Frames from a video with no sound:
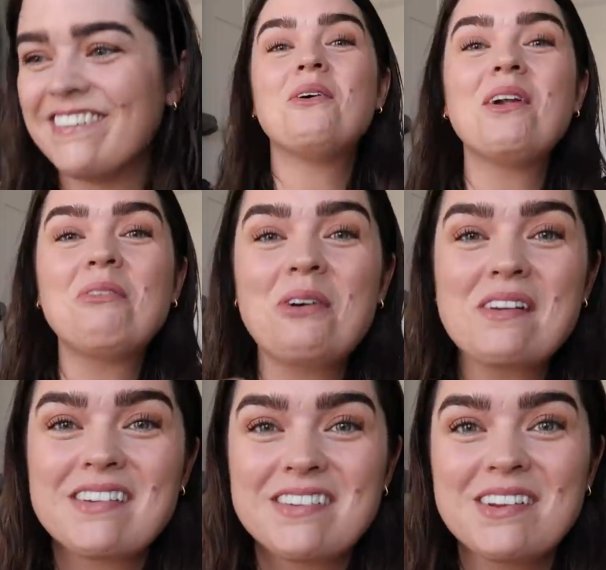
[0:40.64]
All I've
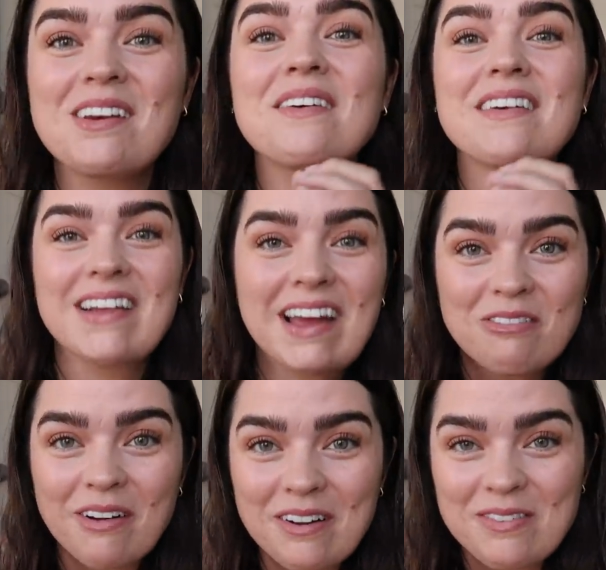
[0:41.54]
wanted to do is lay
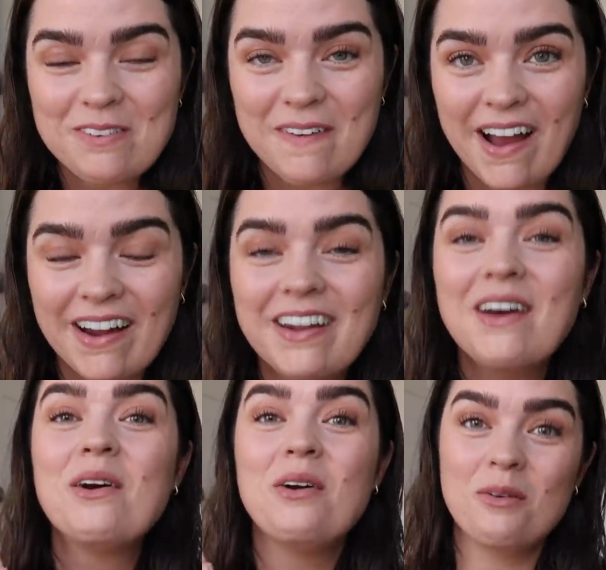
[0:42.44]
in front of the fan
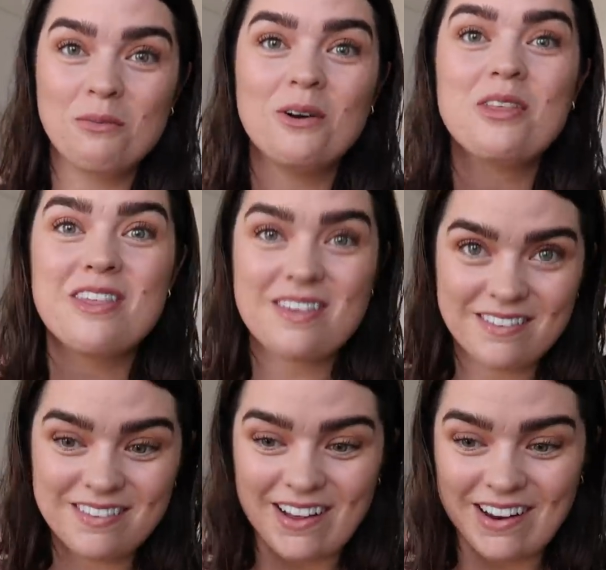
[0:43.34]
and watch
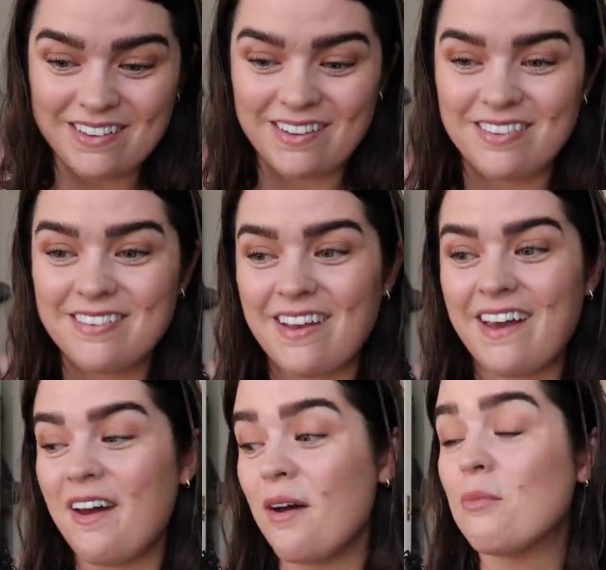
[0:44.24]
Selling
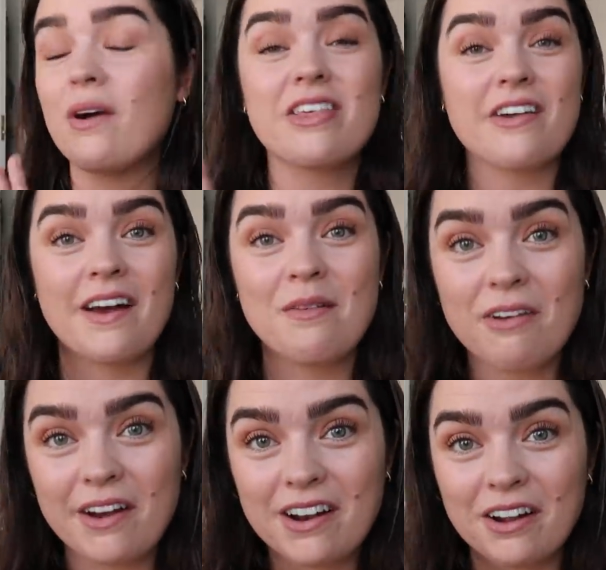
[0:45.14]
Sunset, which I am
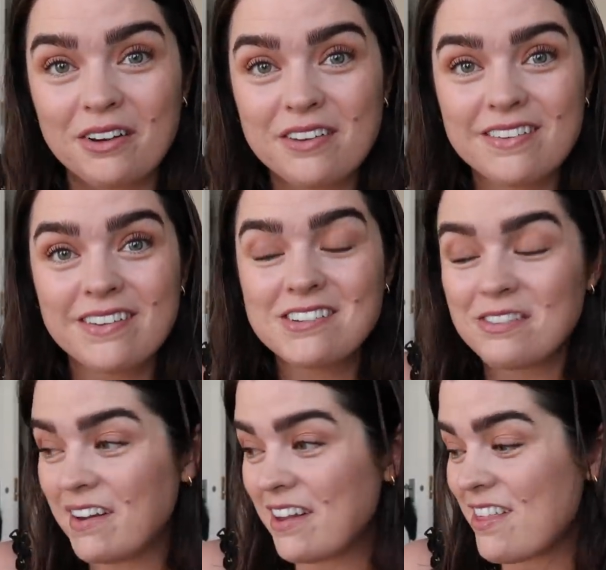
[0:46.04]
very close
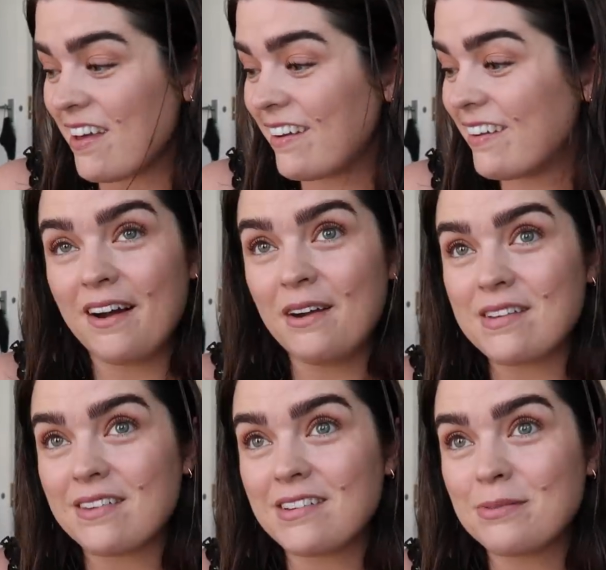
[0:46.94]
to finishing. I
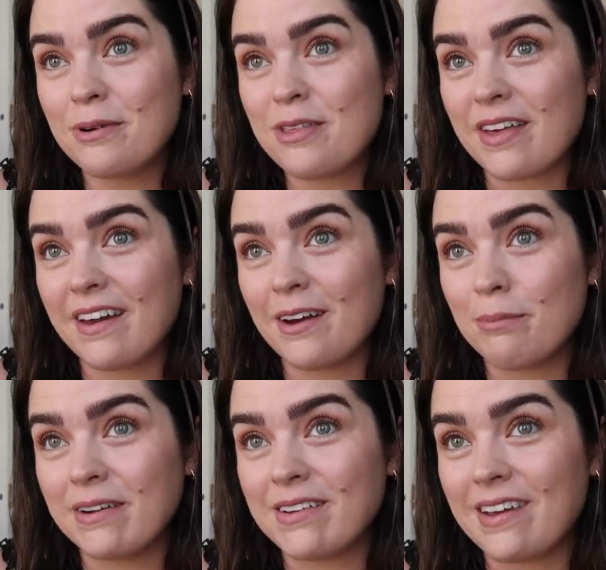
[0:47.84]
only started watching it a
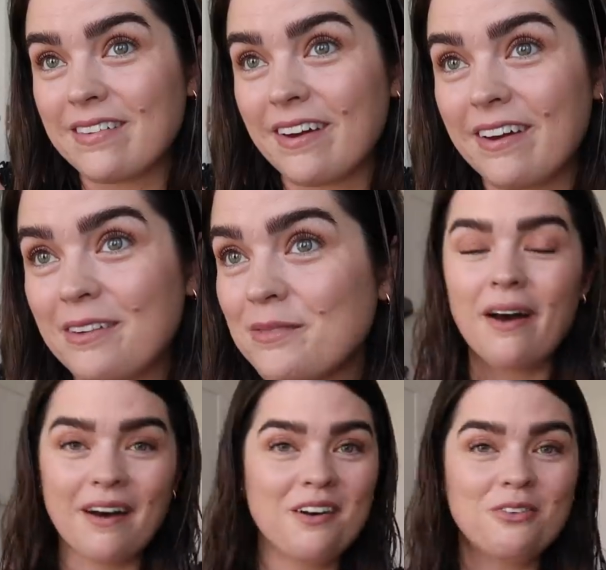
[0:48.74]
couple of days ago.
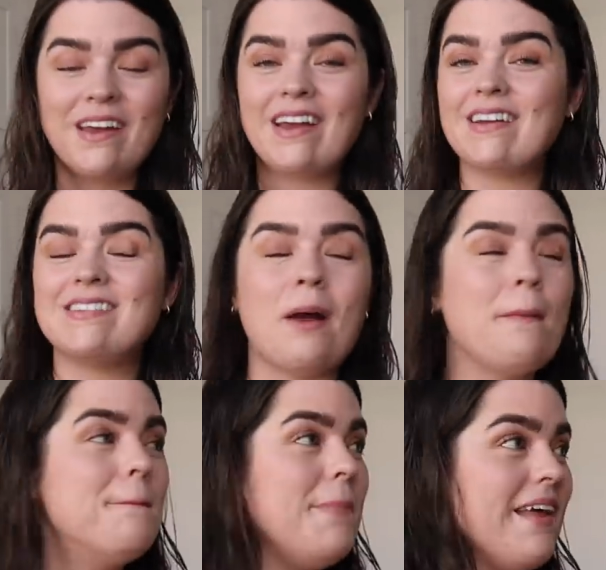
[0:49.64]
Perfect
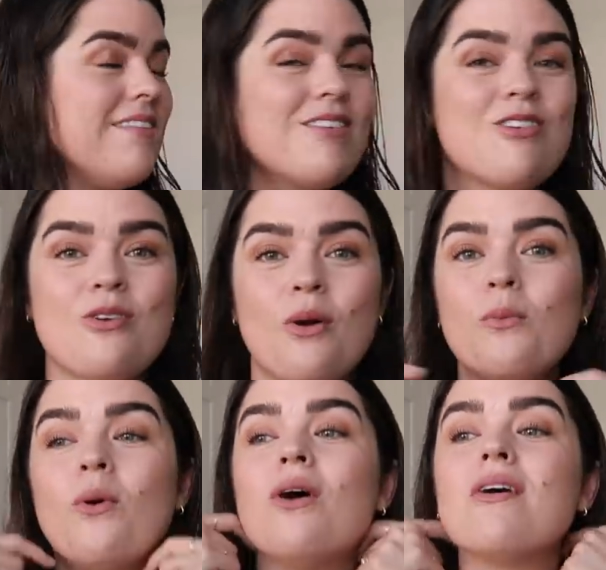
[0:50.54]
binge
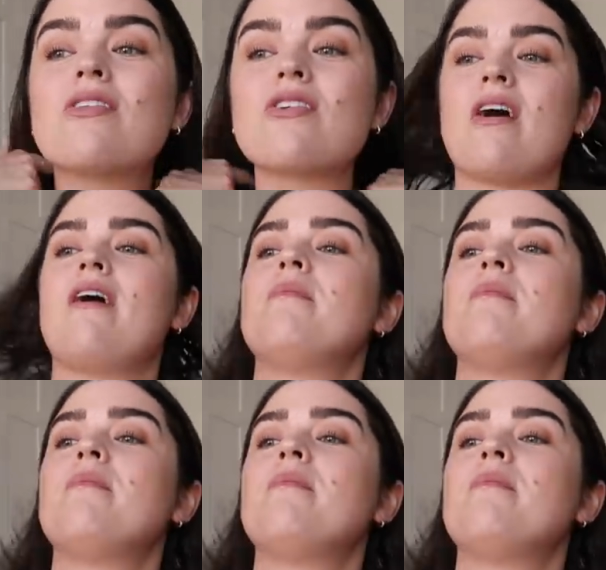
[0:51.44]
watch.